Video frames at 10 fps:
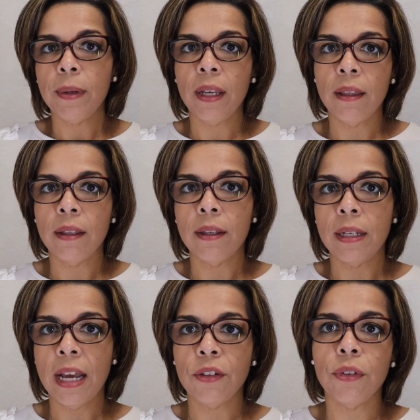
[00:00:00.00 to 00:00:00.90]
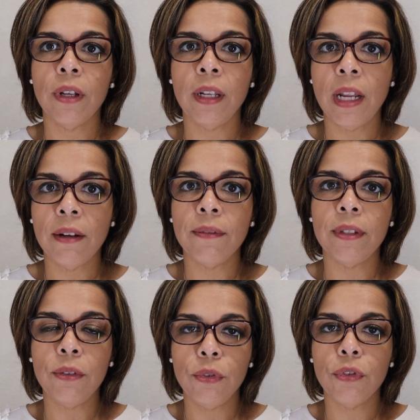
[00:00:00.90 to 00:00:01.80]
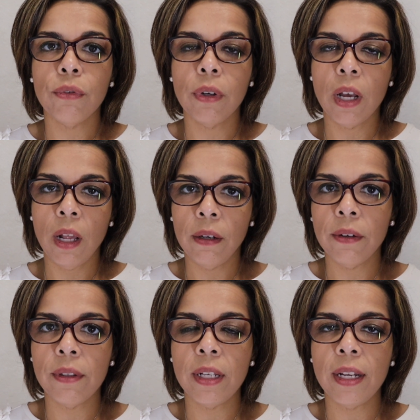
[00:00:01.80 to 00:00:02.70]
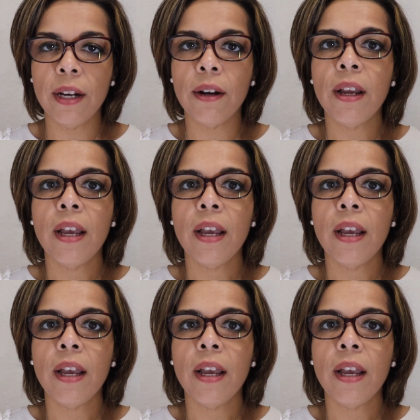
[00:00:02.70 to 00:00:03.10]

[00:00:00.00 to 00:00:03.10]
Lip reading: because there's a lot of neutral colors in there,